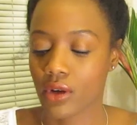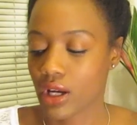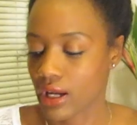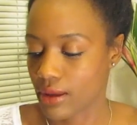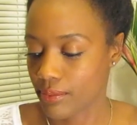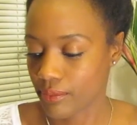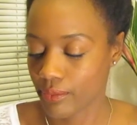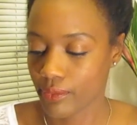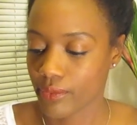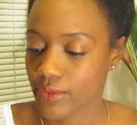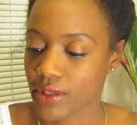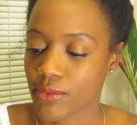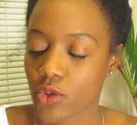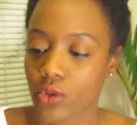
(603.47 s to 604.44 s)

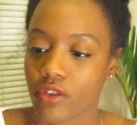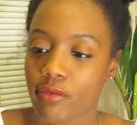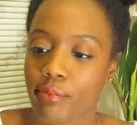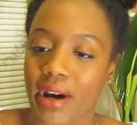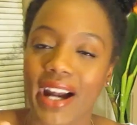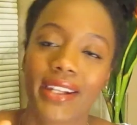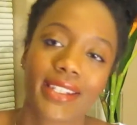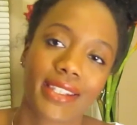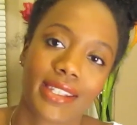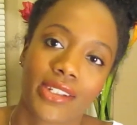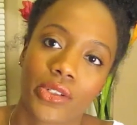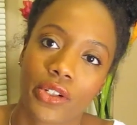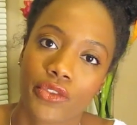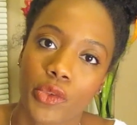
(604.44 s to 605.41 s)
some sort of body
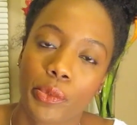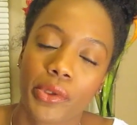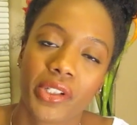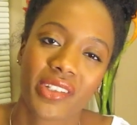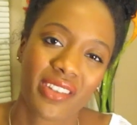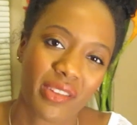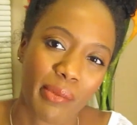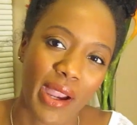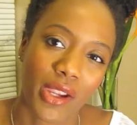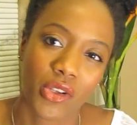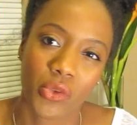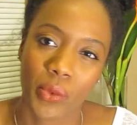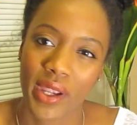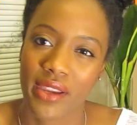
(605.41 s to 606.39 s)
heat, or if you put it in the
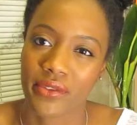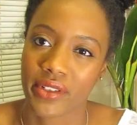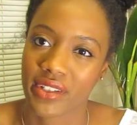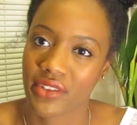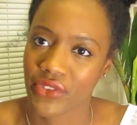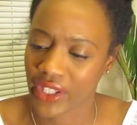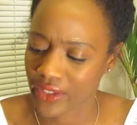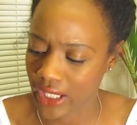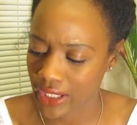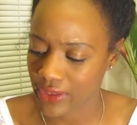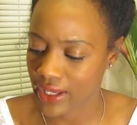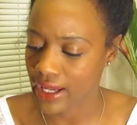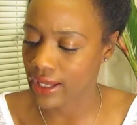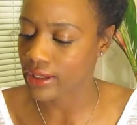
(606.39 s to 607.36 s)
microwave or anything like
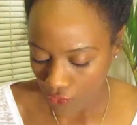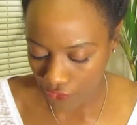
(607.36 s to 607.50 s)
that.